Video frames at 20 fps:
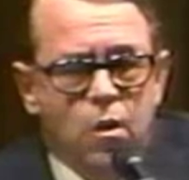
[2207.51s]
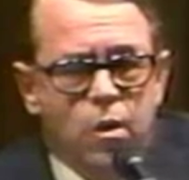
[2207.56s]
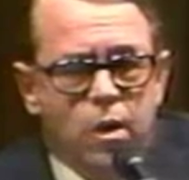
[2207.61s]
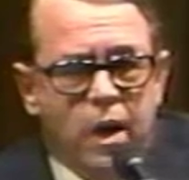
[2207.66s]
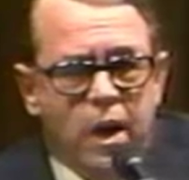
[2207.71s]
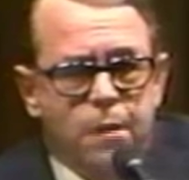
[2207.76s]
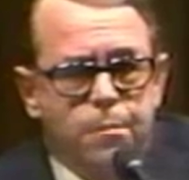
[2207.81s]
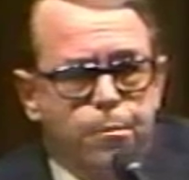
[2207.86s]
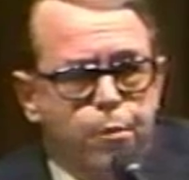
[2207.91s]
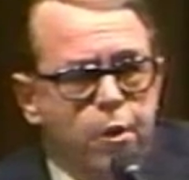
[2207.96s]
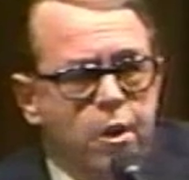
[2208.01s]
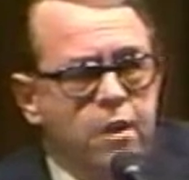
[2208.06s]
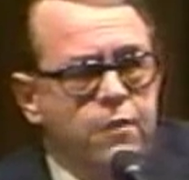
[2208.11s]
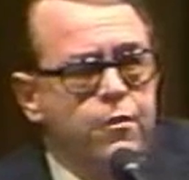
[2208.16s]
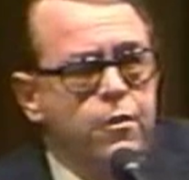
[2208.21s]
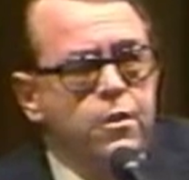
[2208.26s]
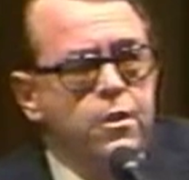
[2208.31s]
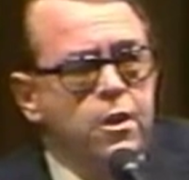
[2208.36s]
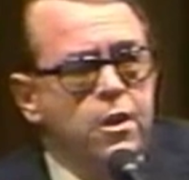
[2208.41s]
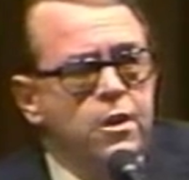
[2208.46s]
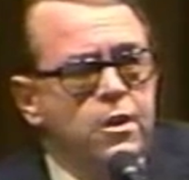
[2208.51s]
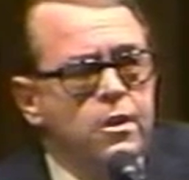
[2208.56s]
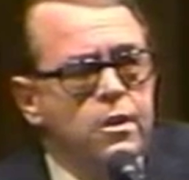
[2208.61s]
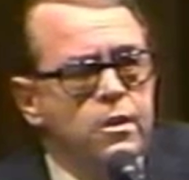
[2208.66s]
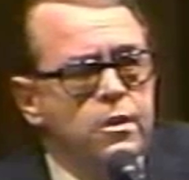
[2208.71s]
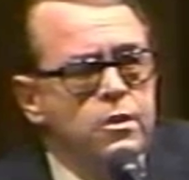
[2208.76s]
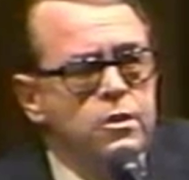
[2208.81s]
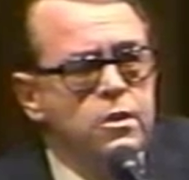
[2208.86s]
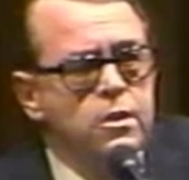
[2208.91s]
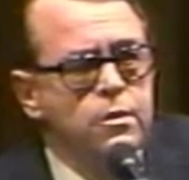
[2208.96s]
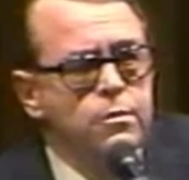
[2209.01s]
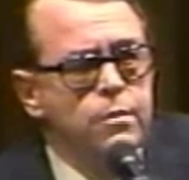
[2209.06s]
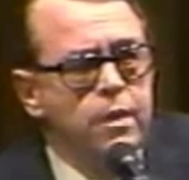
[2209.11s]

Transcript: where I'd prayed for years,